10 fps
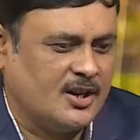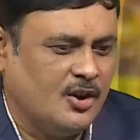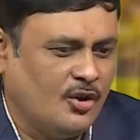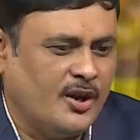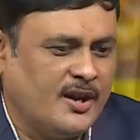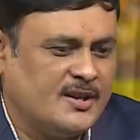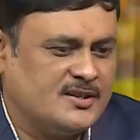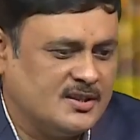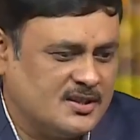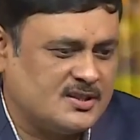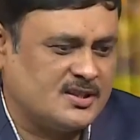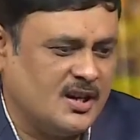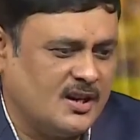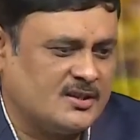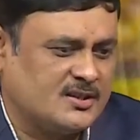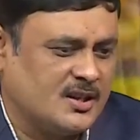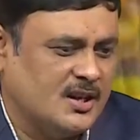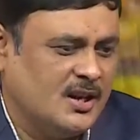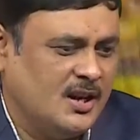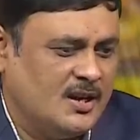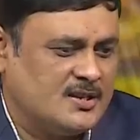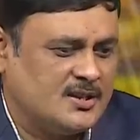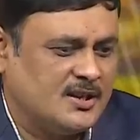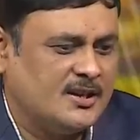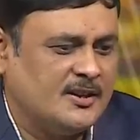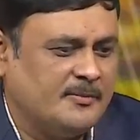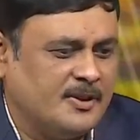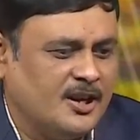whereas this share is relatively